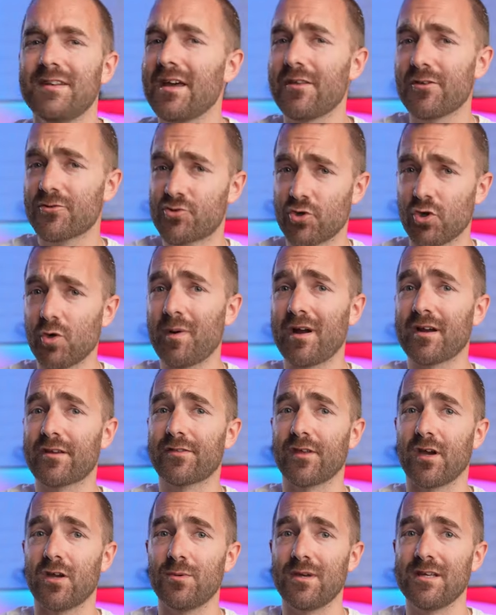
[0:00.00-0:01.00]
Now the drawback
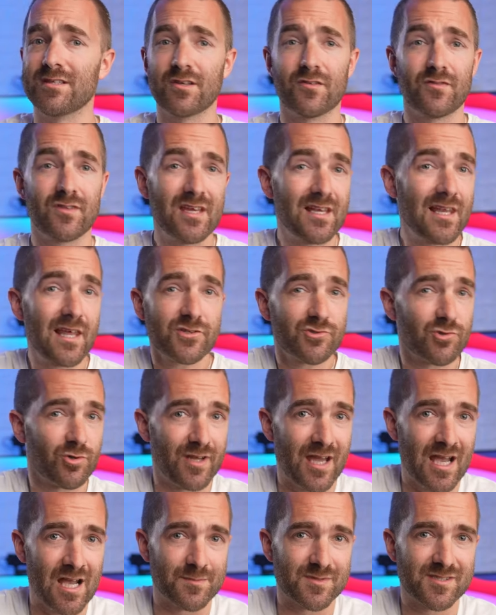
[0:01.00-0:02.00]
though is that the
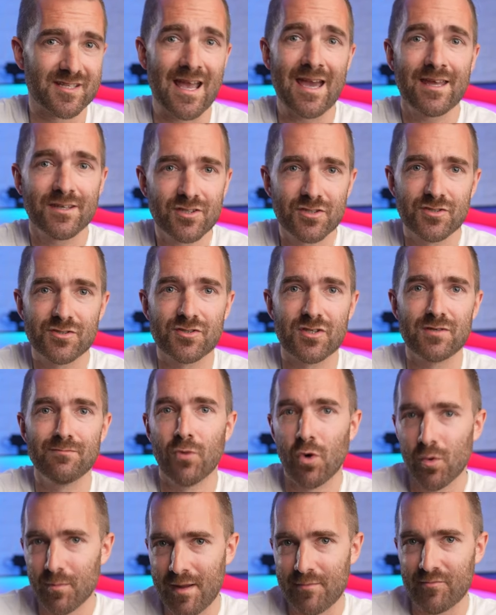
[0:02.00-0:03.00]
Electron apps can consume
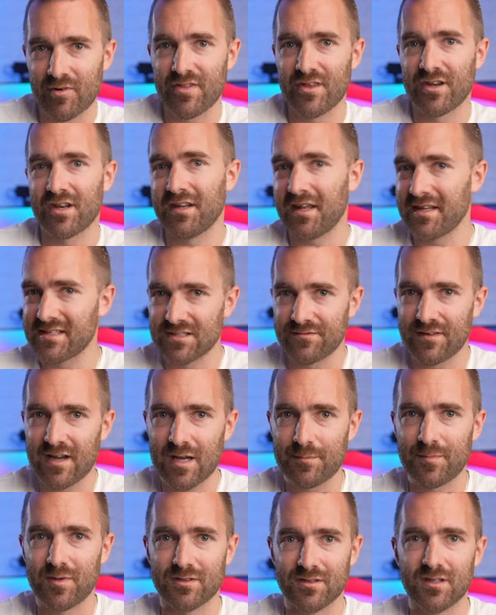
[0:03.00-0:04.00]
more memory than a native
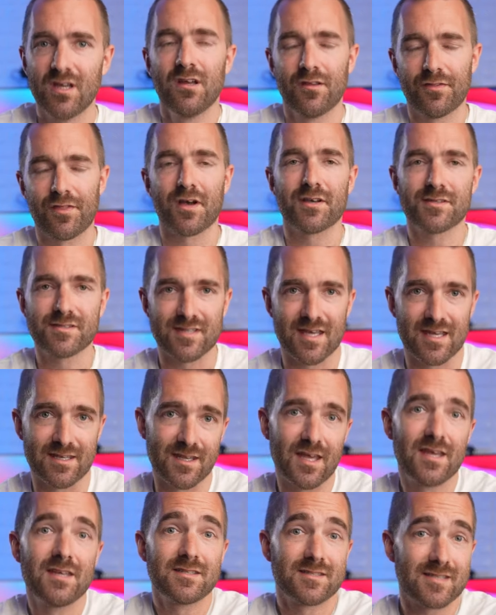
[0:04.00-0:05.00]
app and thus
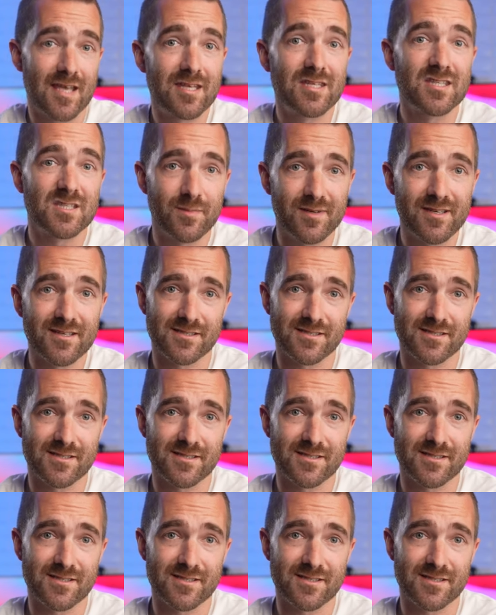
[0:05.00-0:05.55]
then tend to be